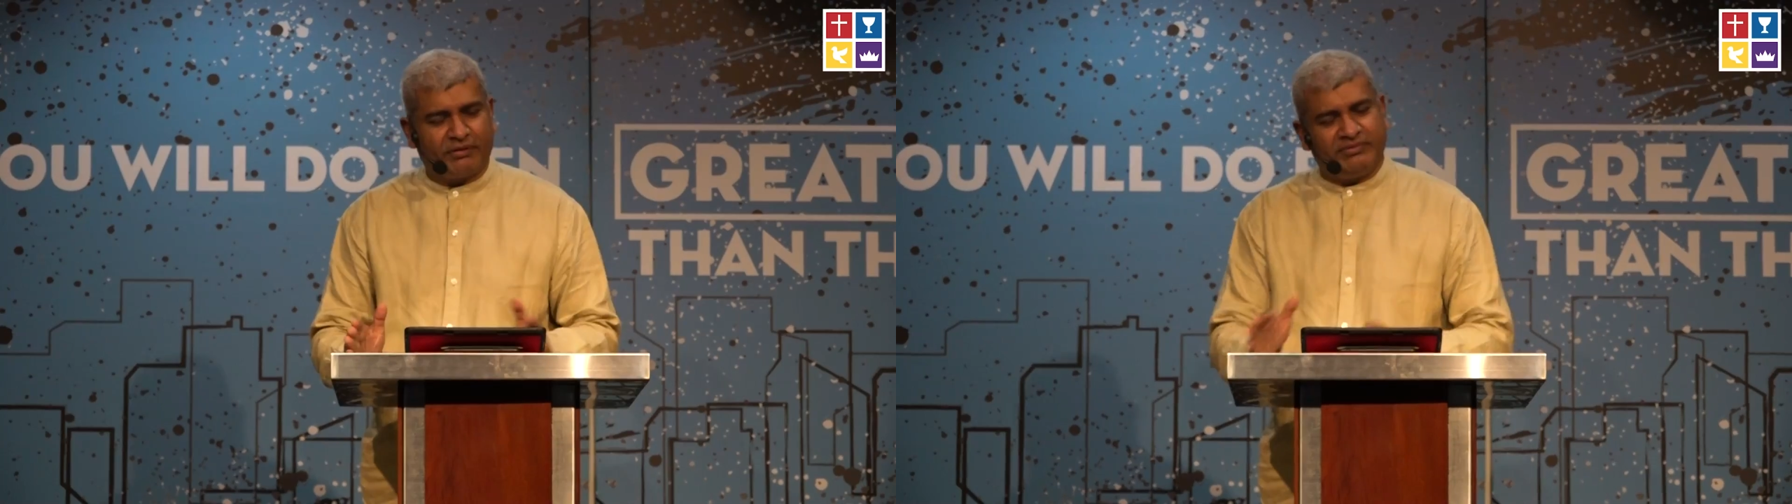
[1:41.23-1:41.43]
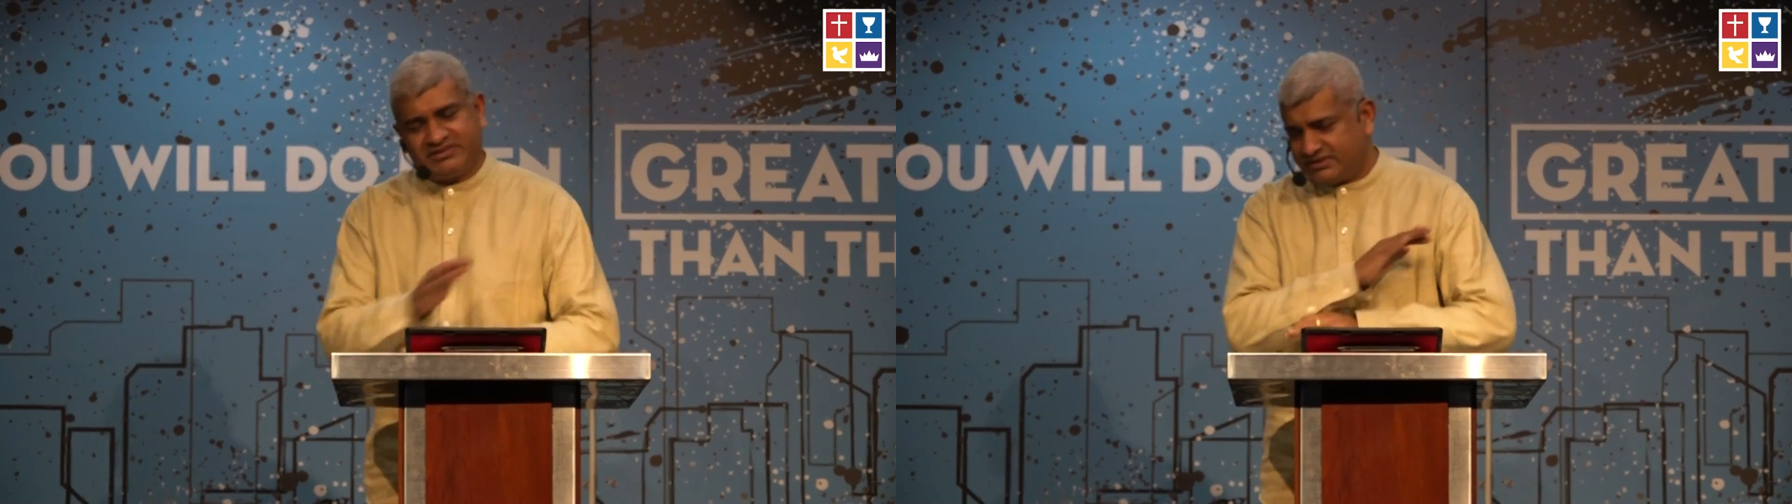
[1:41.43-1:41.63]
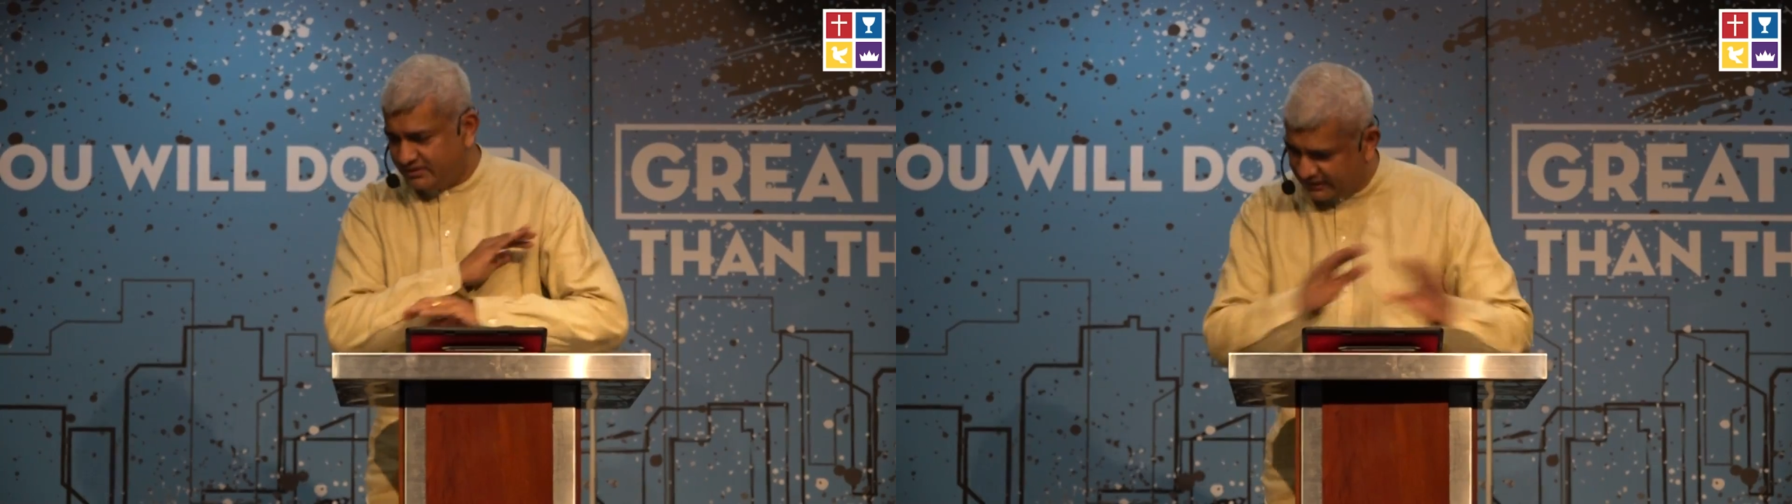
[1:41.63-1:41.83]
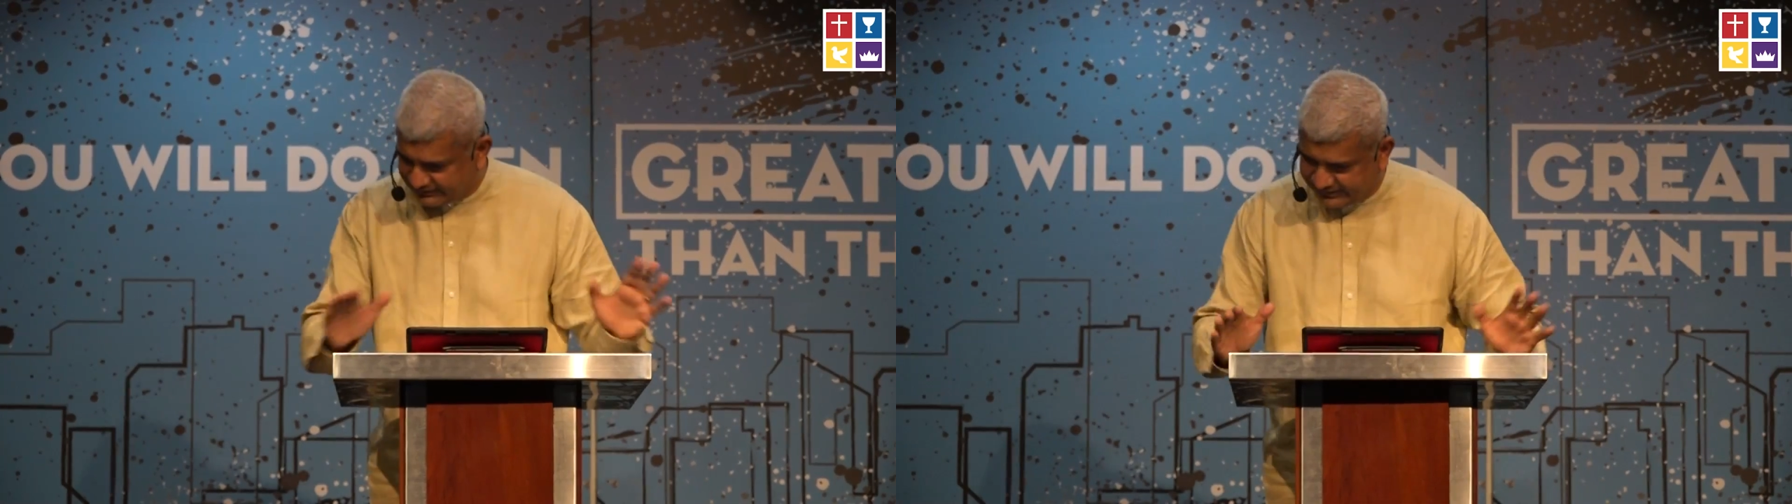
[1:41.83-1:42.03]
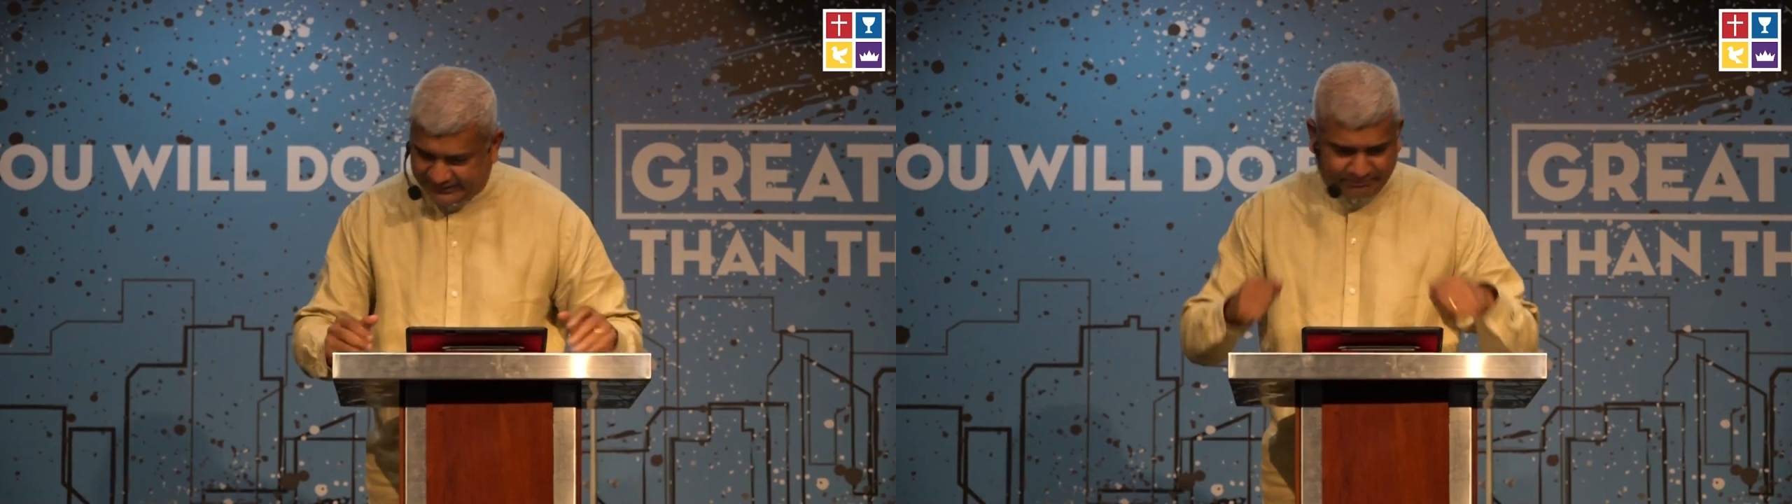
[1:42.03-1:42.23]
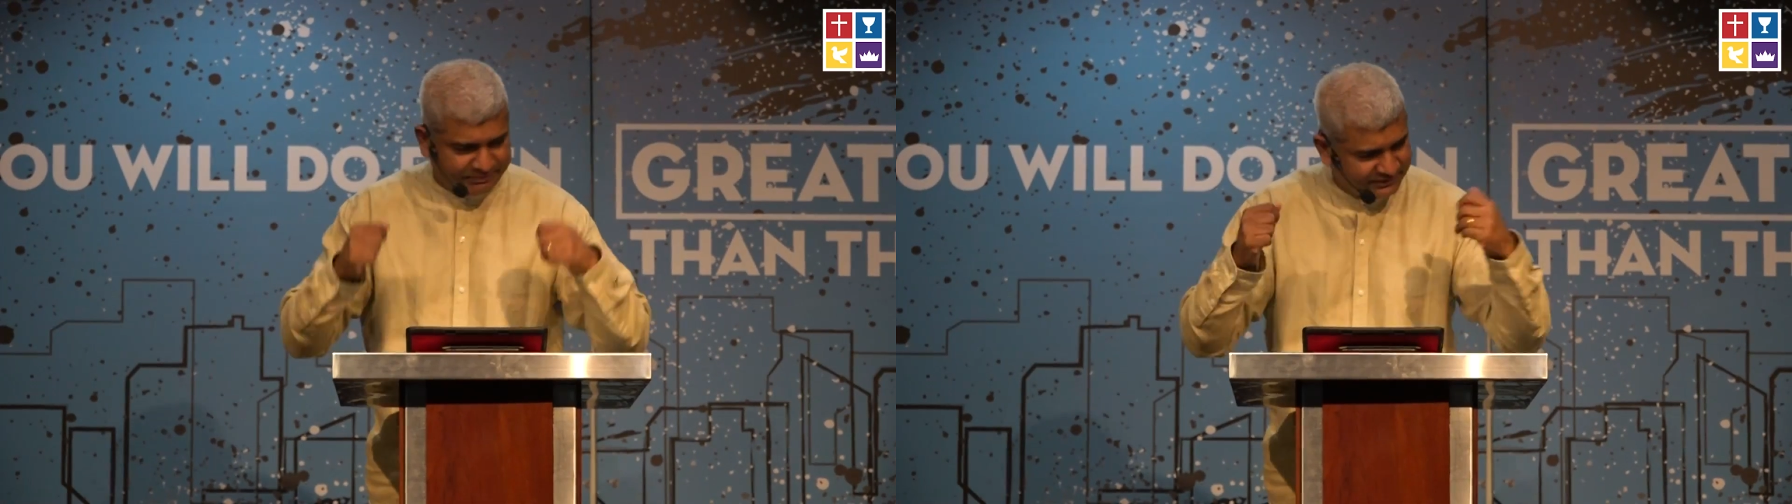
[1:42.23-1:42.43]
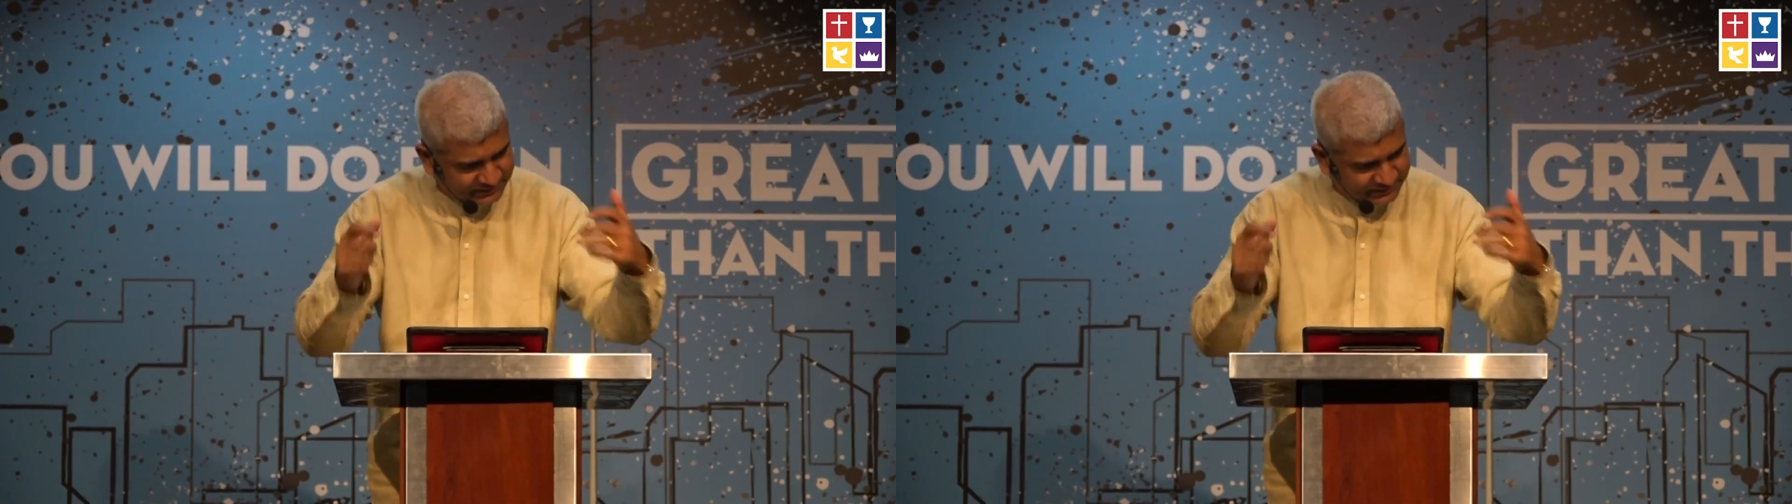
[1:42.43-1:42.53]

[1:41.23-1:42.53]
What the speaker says: promised, nothing happened,